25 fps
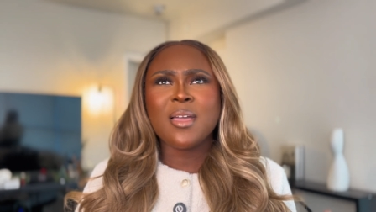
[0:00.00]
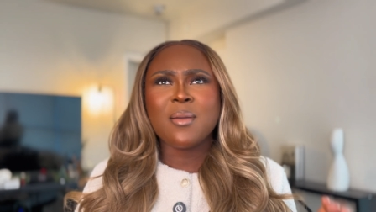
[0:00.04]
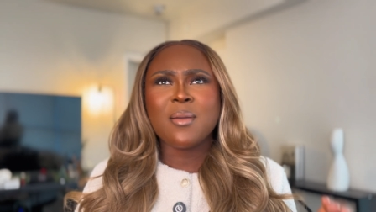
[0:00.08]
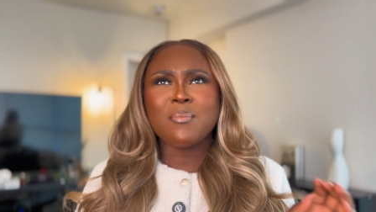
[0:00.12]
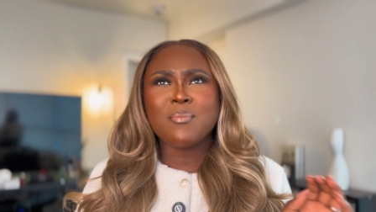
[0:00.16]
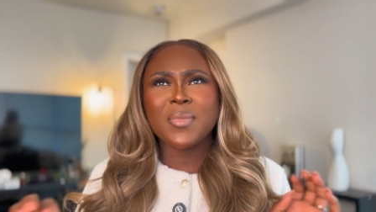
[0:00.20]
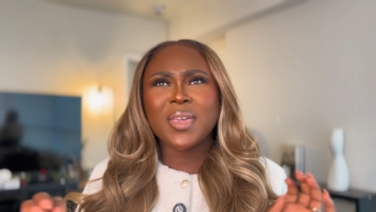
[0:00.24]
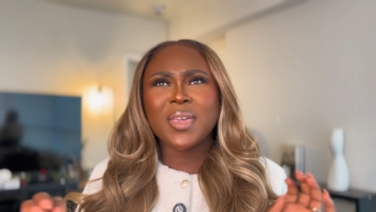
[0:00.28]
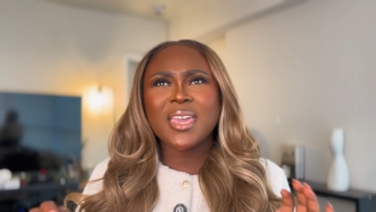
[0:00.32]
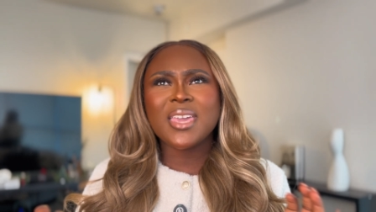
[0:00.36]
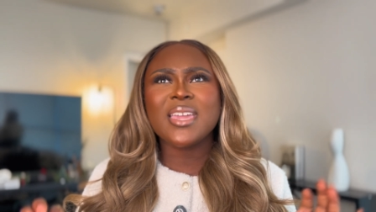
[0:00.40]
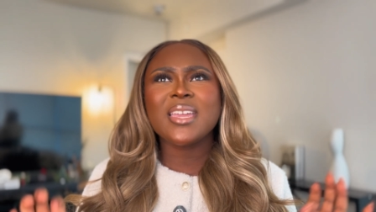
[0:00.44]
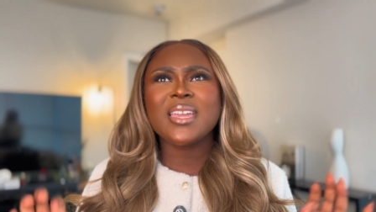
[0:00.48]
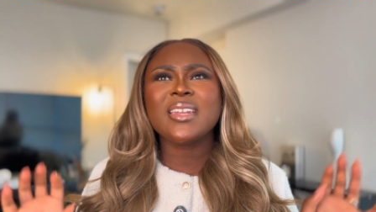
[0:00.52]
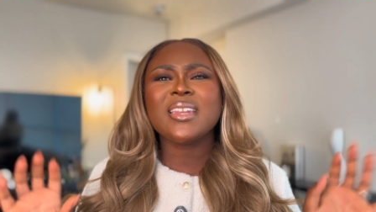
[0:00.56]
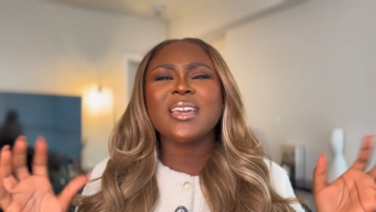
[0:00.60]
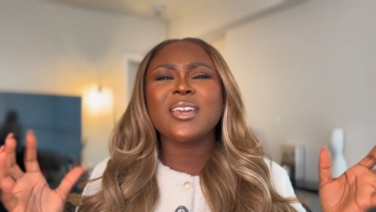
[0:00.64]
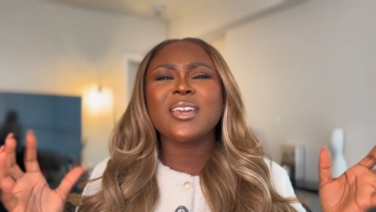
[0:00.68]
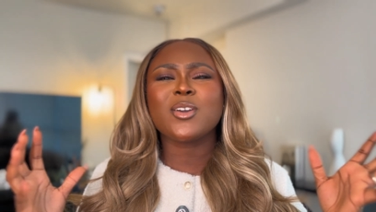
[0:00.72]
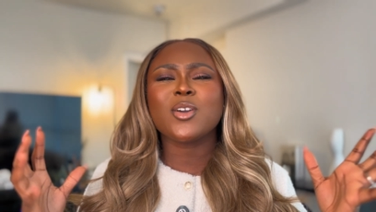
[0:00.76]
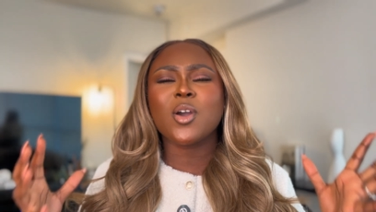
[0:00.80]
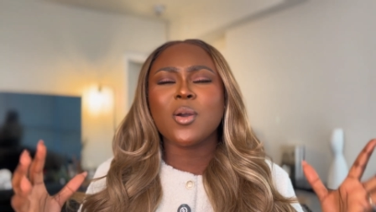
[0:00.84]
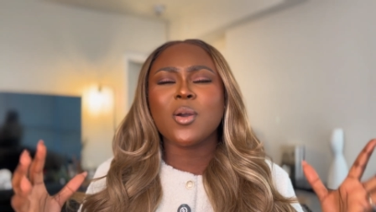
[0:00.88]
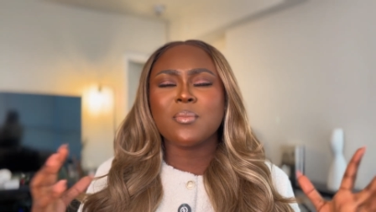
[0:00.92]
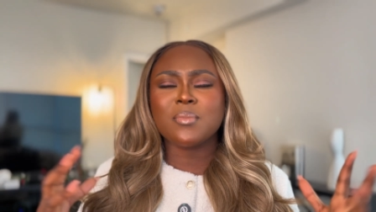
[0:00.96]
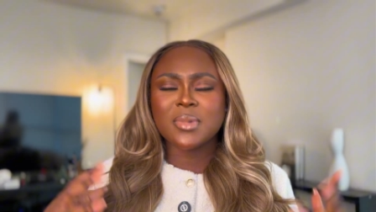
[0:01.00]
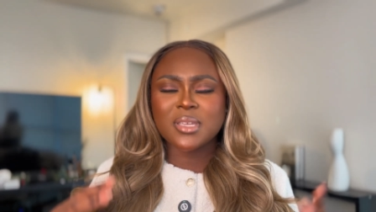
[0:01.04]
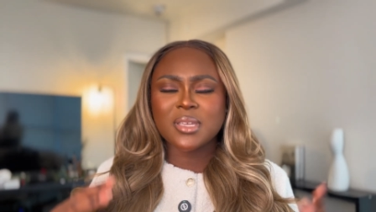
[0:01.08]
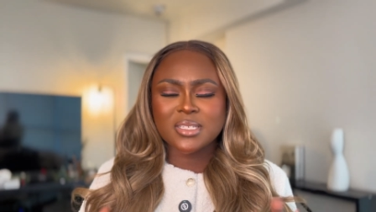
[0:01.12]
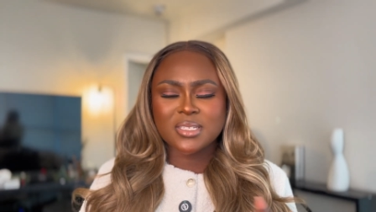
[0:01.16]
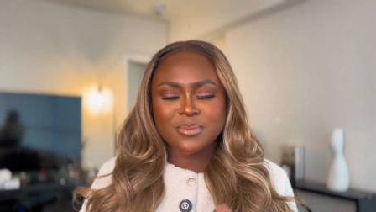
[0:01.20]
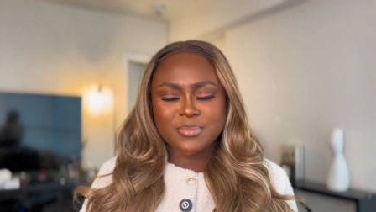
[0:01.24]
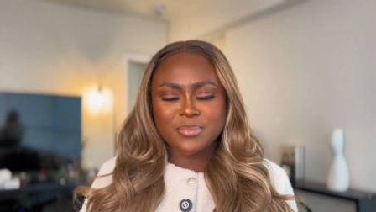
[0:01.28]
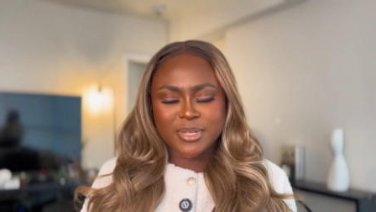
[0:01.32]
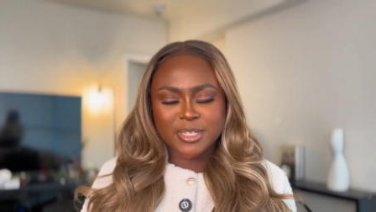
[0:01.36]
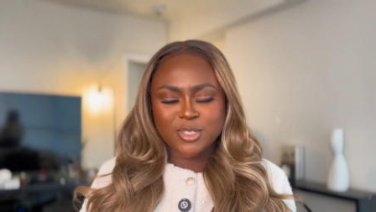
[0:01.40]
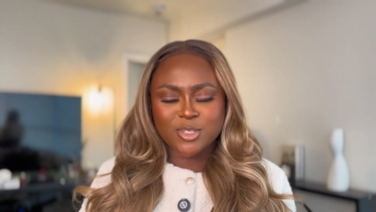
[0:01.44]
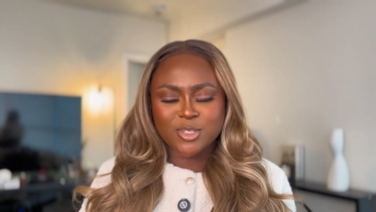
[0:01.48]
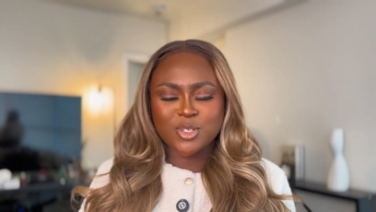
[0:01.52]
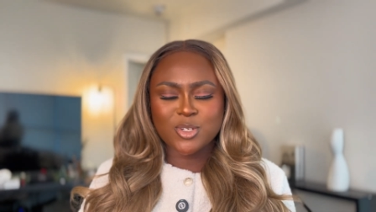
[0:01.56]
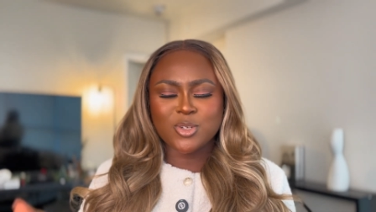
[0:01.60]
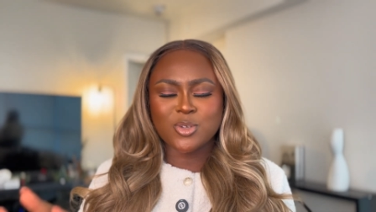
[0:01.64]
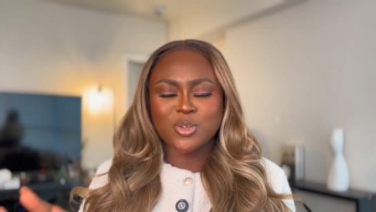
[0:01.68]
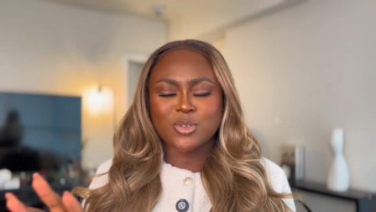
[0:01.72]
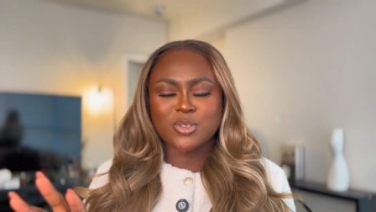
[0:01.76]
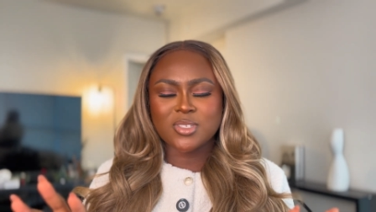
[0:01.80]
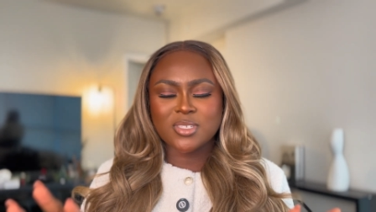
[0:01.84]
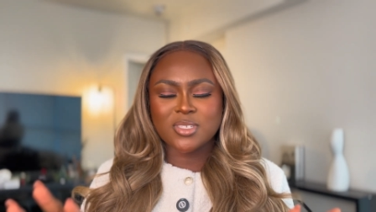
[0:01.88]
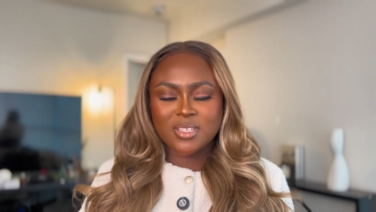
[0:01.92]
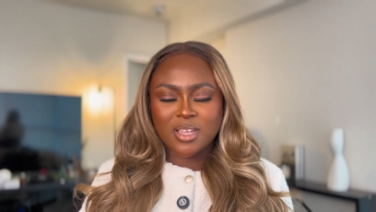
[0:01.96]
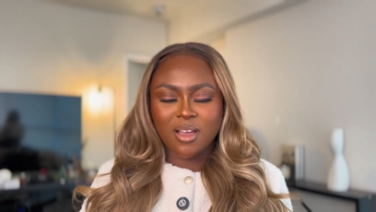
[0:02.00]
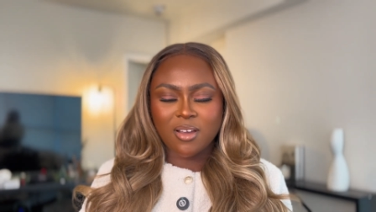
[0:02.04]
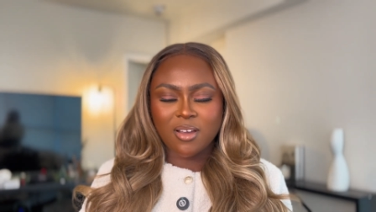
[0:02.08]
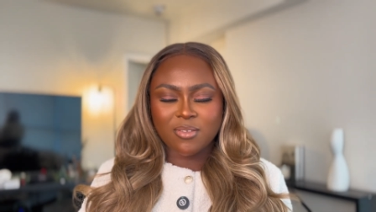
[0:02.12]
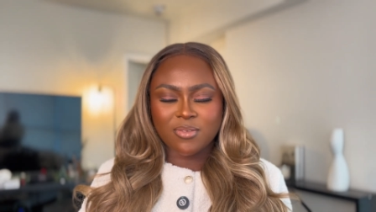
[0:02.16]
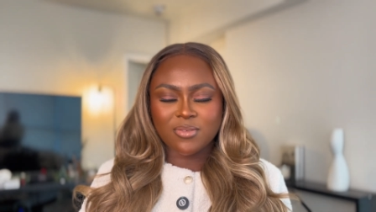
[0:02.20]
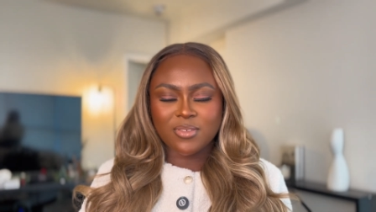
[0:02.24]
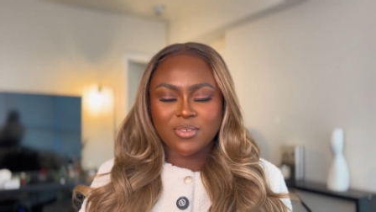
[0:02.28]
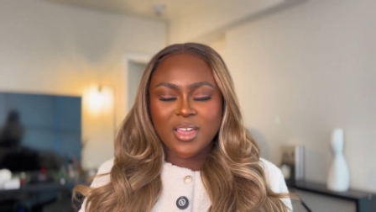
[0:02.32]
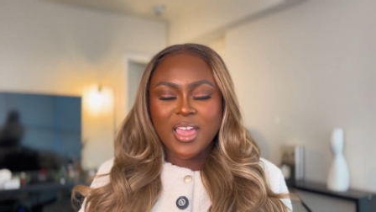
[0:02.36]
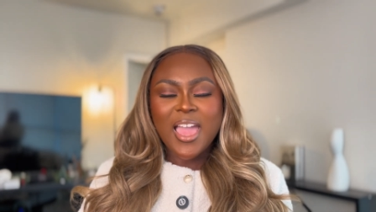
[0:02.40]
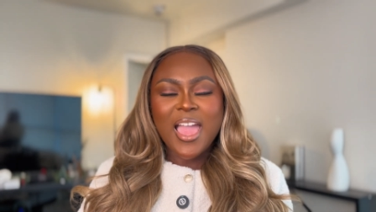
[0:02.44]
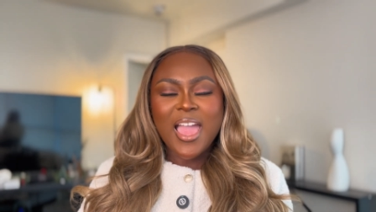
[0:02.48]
making a commitment to yourself.